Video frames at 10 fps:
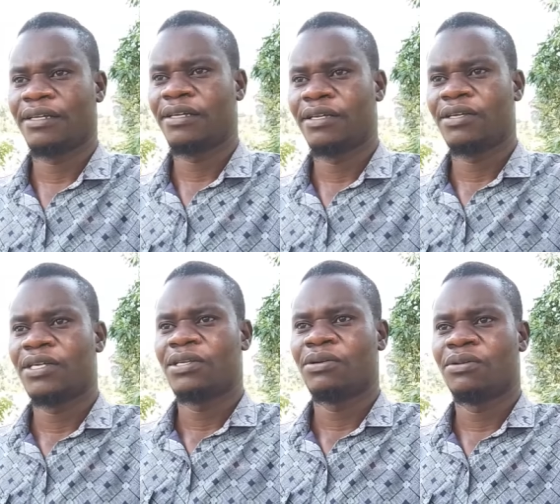You know?
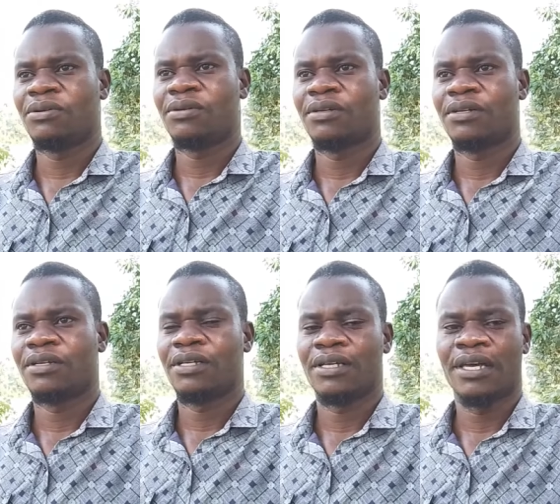He
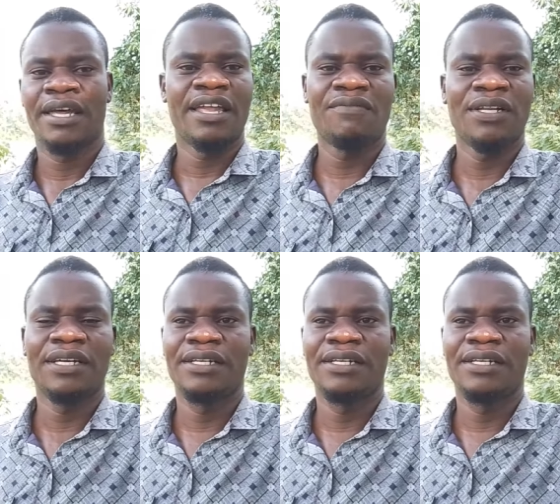never did it.